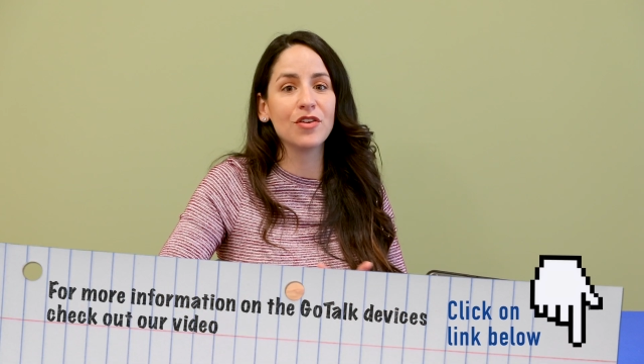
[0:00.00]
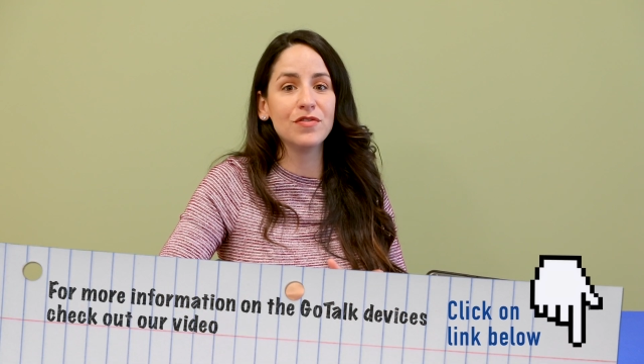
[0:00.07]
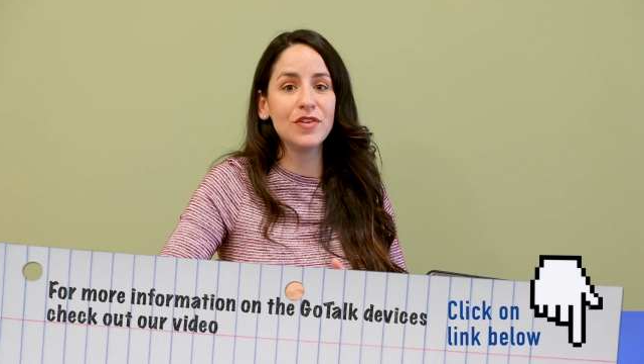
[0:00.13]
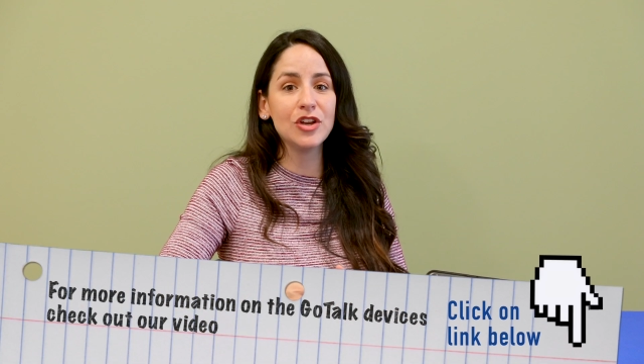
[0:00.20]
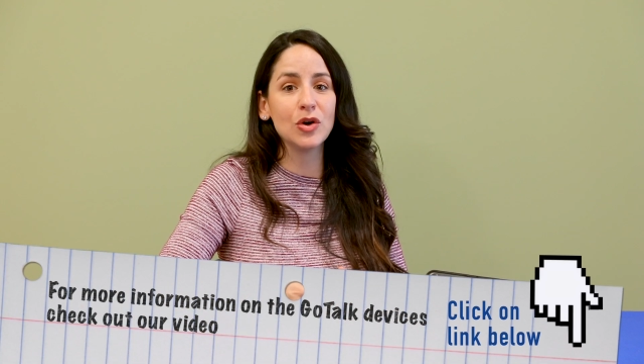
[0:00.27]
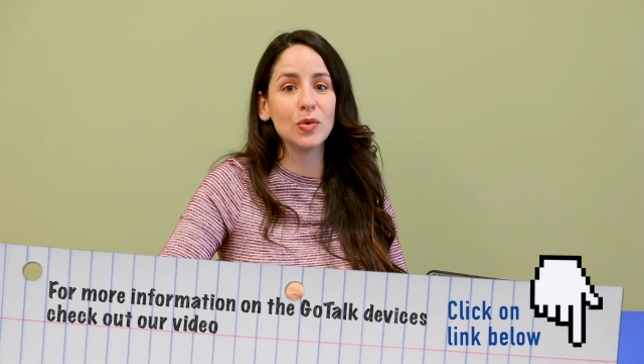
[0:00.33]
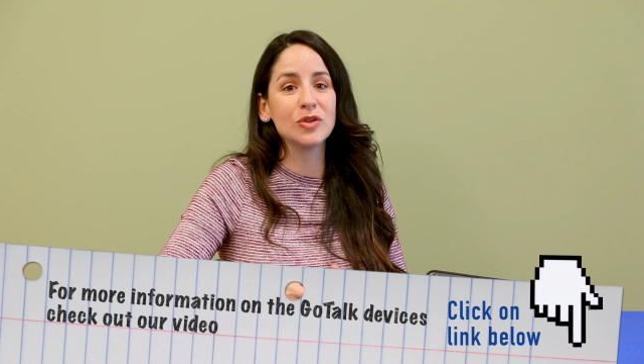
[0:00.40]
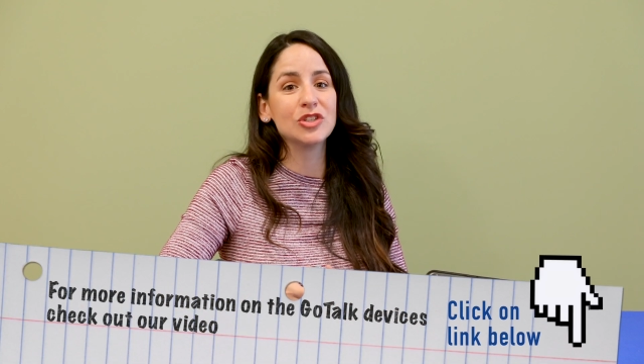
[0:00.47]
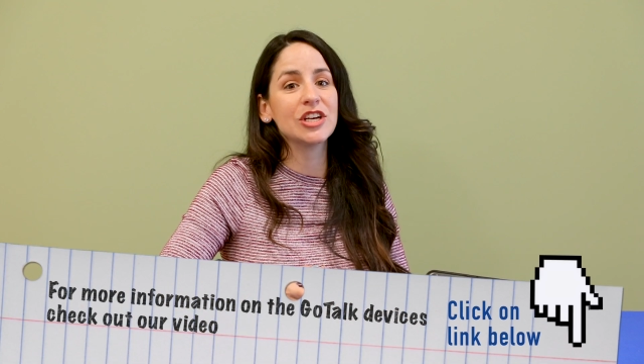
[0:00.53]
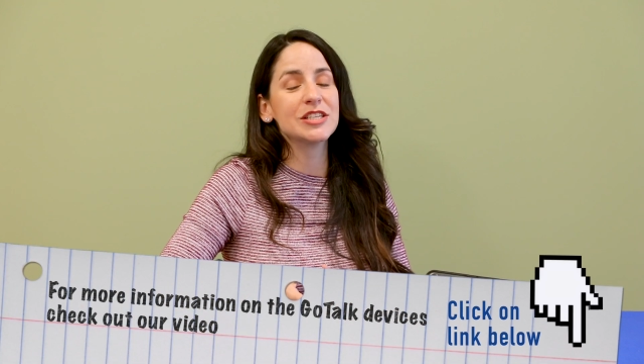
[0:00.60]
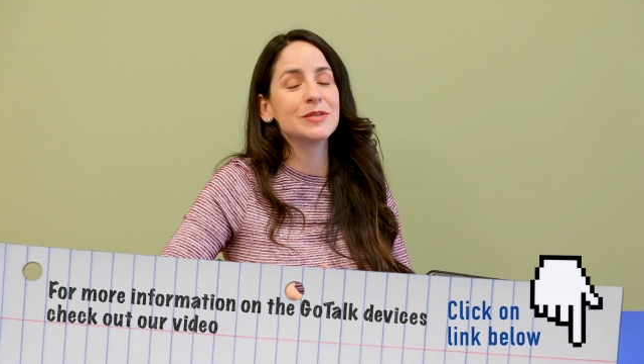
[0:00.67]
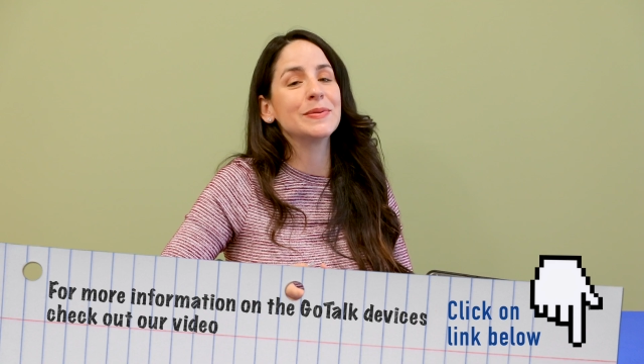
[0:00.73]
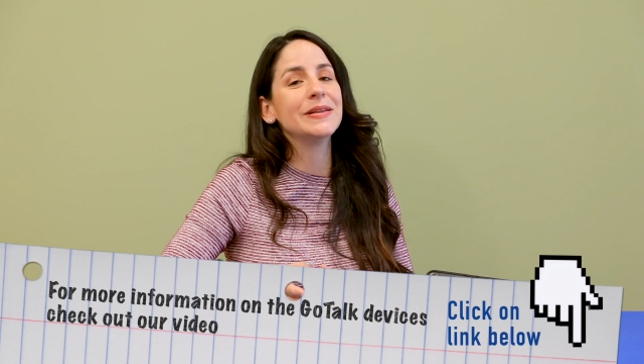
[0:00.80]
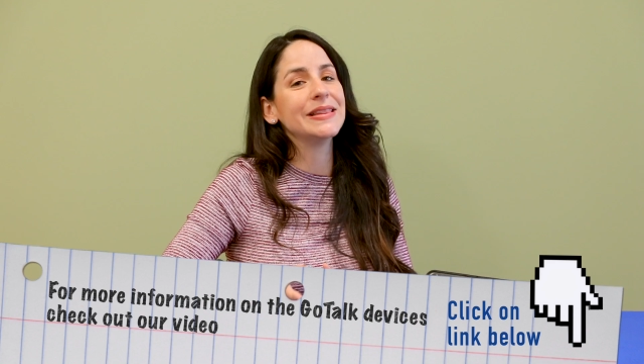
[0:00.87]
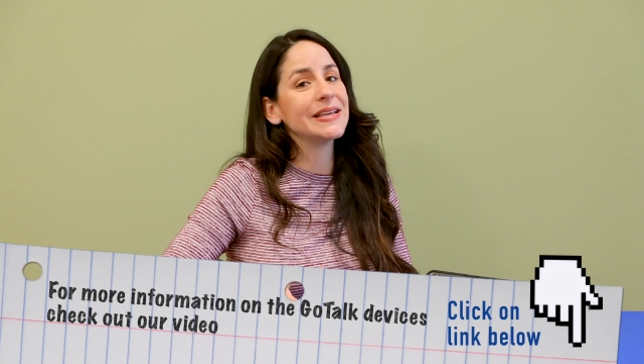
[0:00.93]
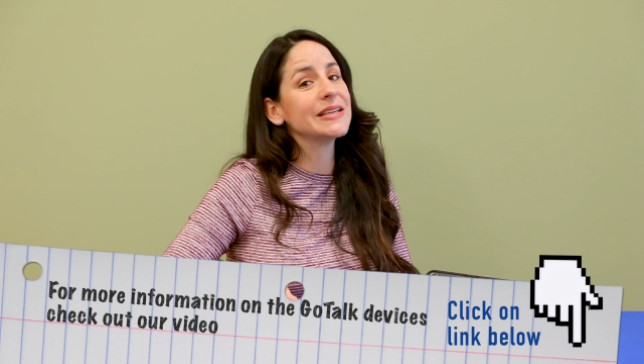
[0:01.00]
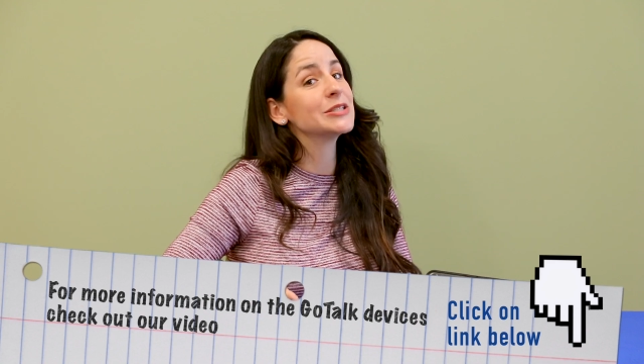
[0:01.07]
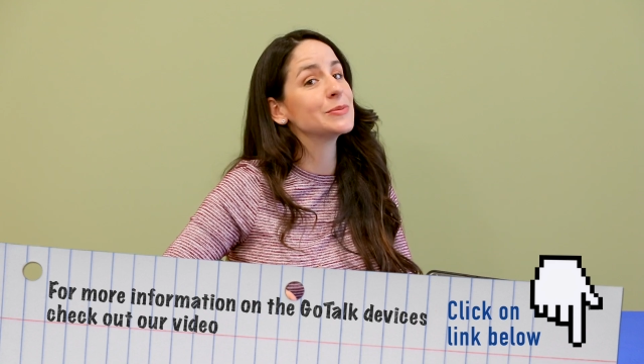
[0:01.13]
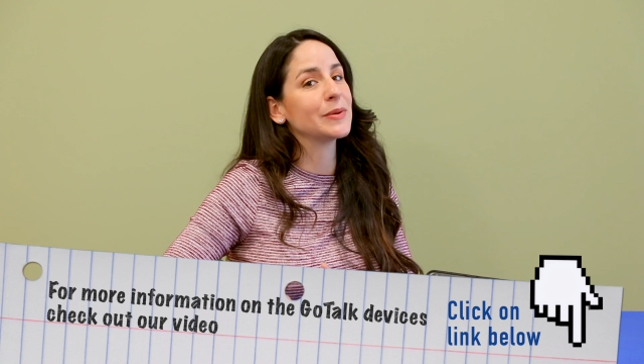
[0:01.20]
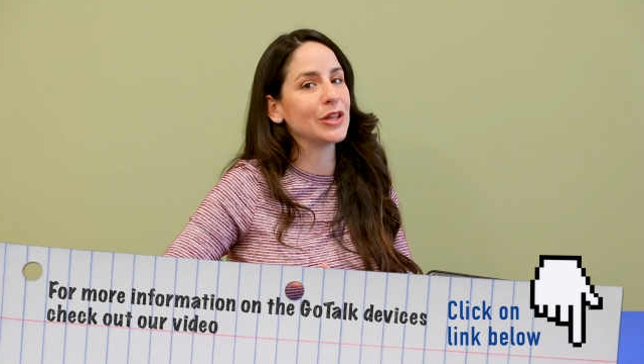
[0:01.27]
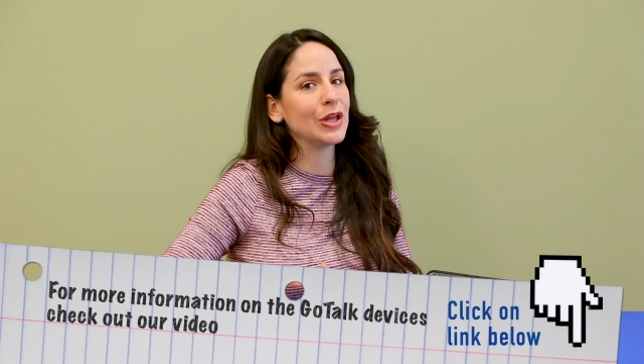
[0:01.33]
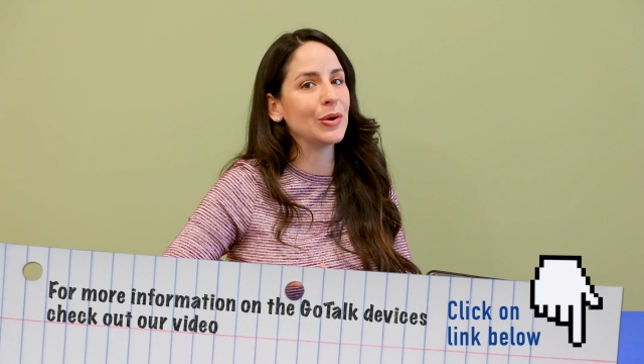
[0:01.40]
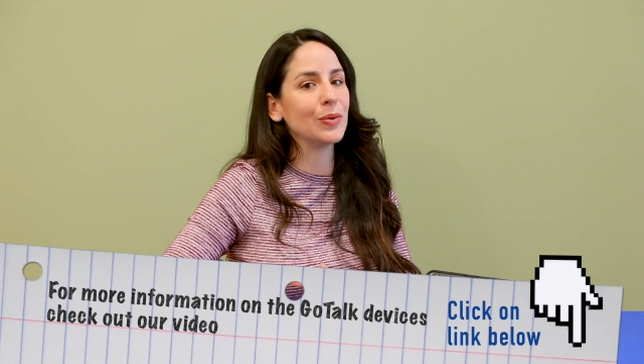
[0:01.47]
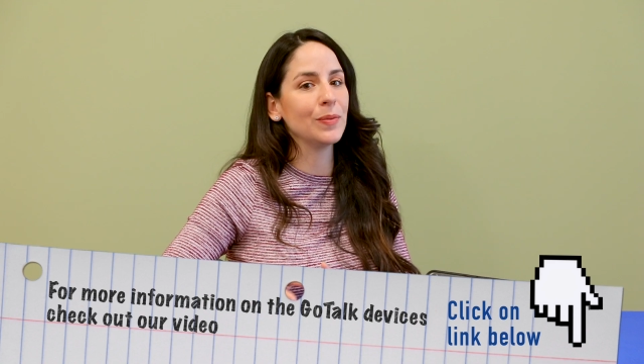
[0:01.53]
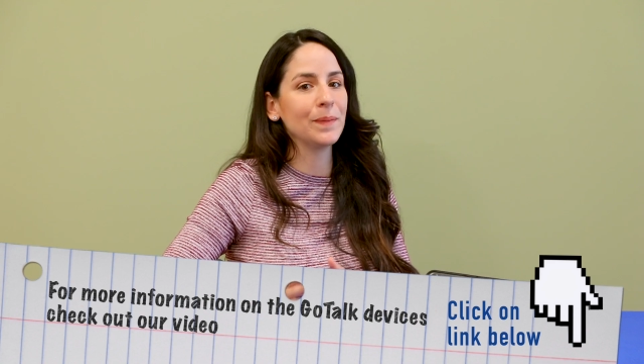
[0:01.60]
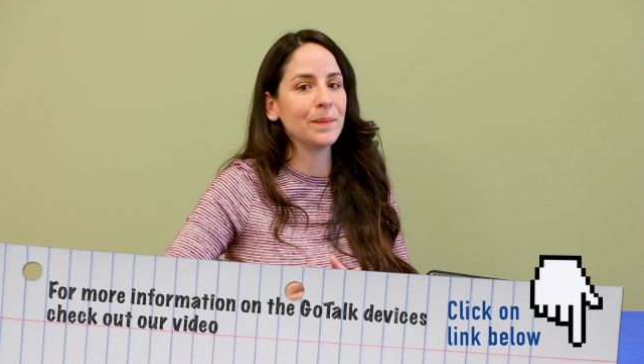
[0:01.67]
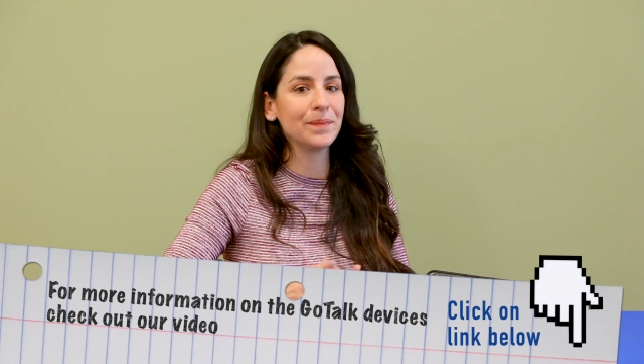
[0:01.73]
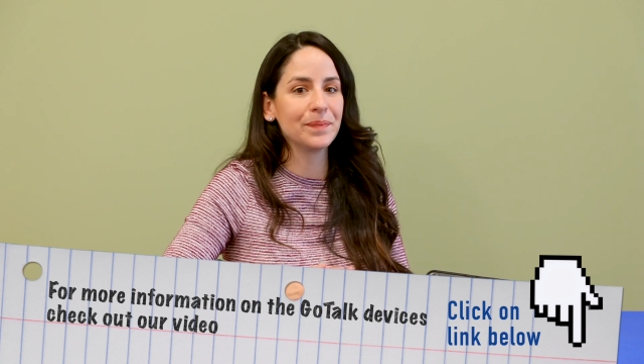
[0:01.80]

video, which has been linked below.